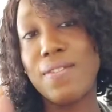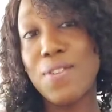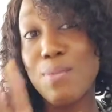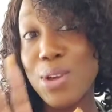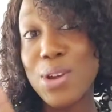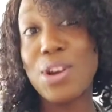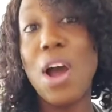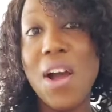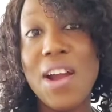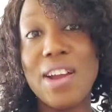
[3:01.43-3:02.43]
from your
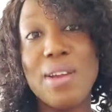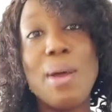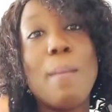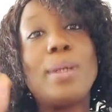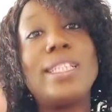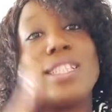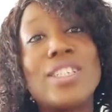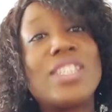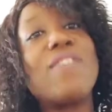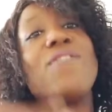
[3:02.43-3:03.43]
card, but it's
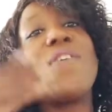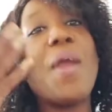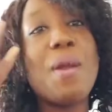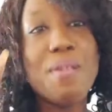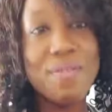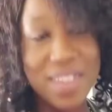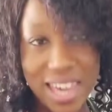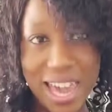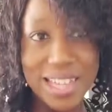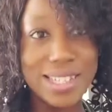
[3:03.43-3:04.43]
just a
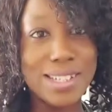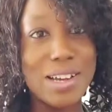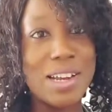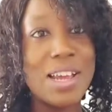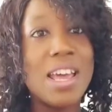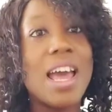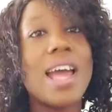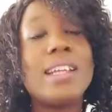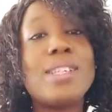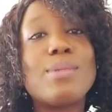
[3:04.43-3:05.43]
verification.
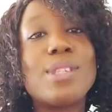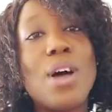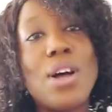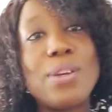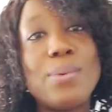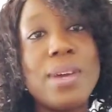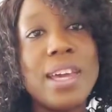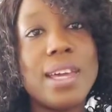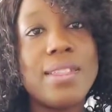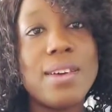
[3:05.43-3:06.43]
And this was all the
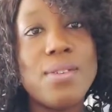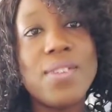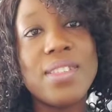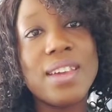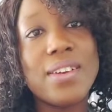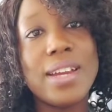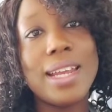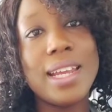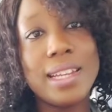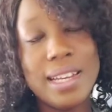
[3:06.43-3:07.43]
way over there in
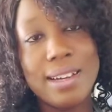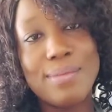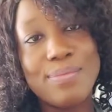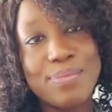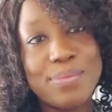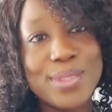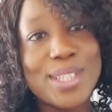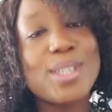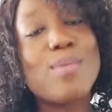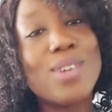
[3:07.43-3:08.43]
India.
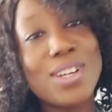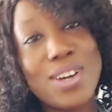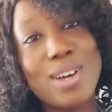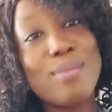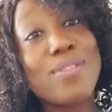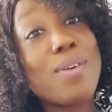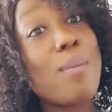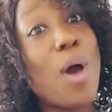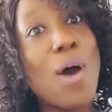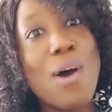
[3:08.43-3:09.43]
Someone called me
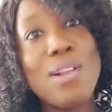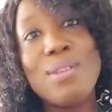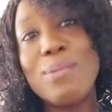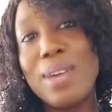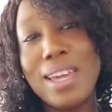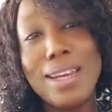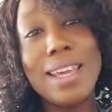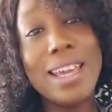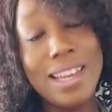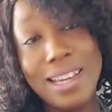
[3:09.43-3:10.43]
from all the way in
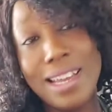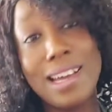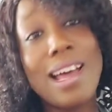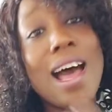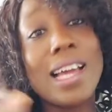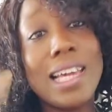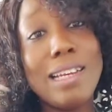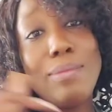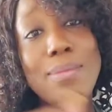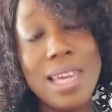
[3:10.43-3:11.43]
India,
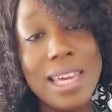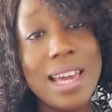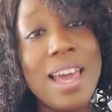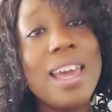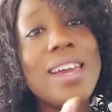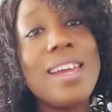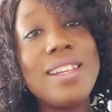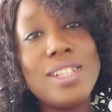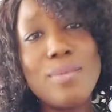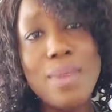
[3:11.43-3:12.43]
hacking me
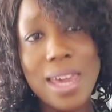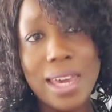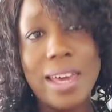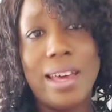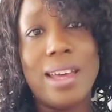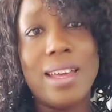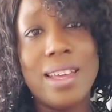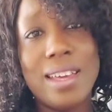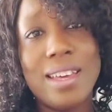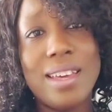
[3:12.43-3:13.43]
in Jamaica.
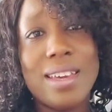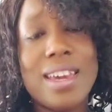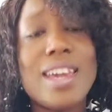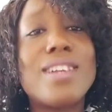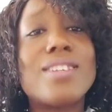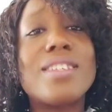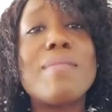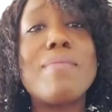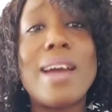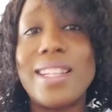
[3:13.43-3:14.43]
Can you just
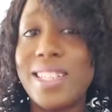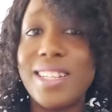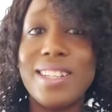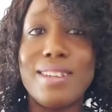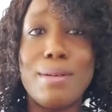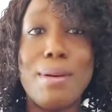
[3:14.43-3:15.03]
imagine?